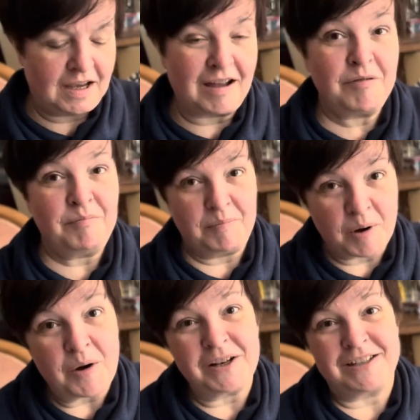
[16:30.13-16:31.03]
I
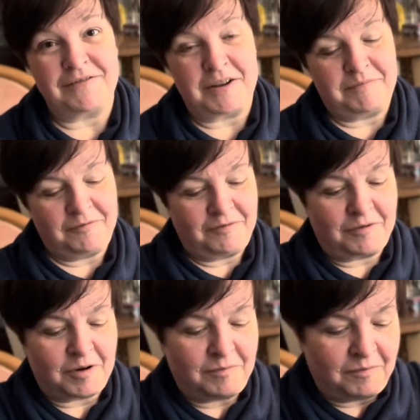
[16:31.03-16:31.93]
bought them
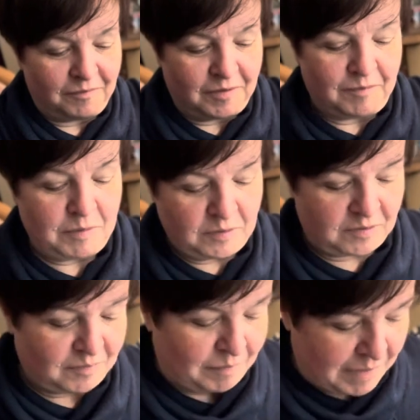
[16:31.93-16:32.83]
from
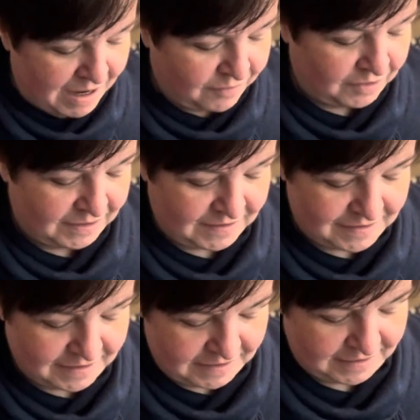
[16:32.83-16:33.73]
most marvelous
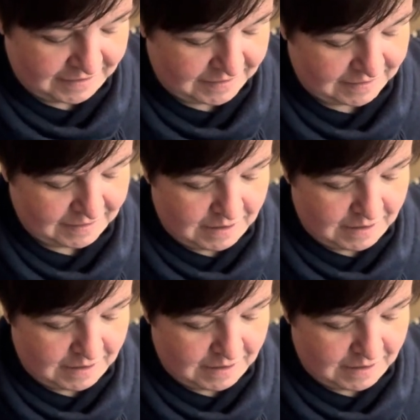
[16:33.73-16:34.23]
knitters.